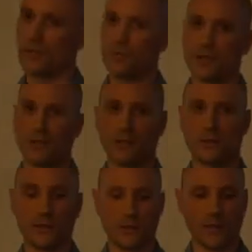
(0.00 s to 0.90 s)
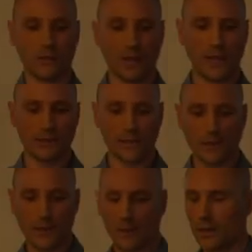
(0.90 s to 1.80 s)
could imagine a shared wallet,
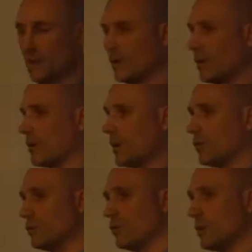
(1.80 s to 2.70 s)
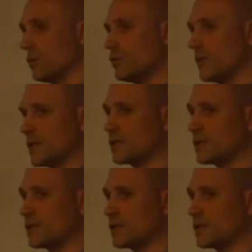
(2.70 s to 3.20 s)
or when you want to do